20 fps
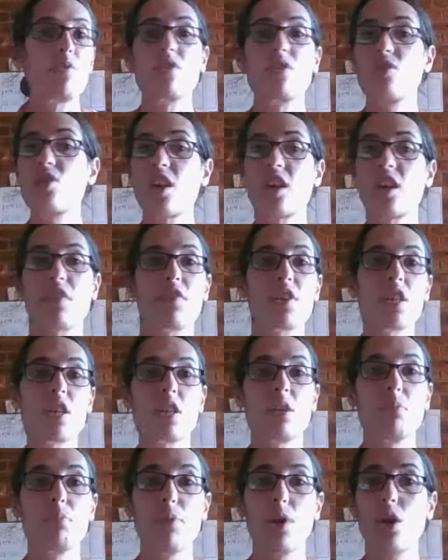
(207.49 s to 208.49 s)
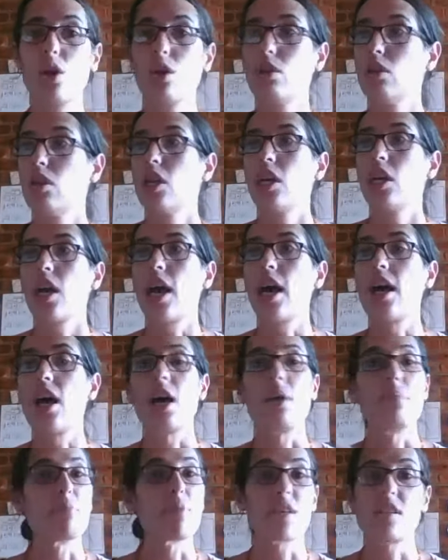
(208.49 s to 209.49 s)
Chuck everything in a bowl,
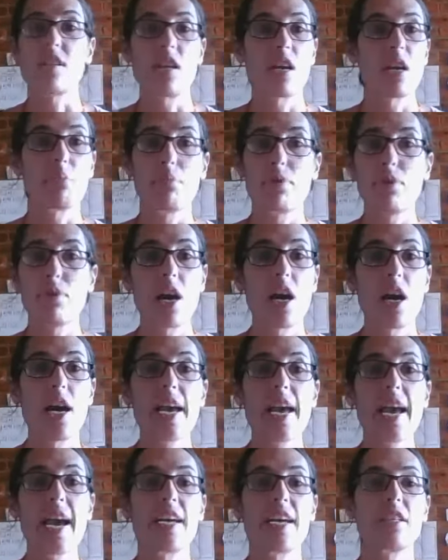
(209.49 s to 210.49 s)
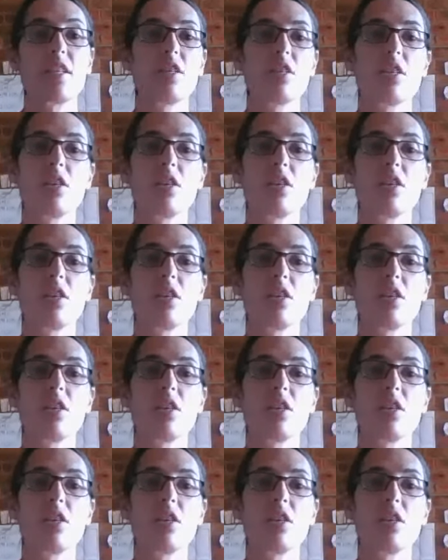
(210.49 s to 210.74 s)
mix it up. I added